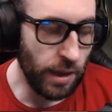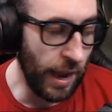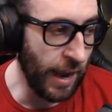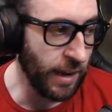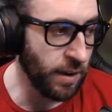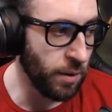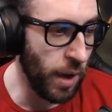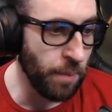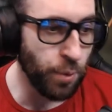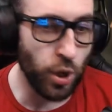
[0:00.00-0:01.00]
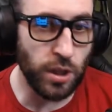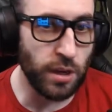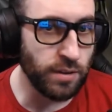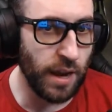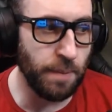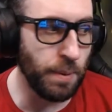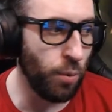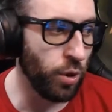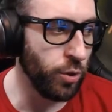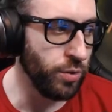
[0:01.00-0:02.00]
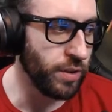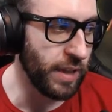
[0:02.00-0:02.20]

and put a little tiny bit more loot into the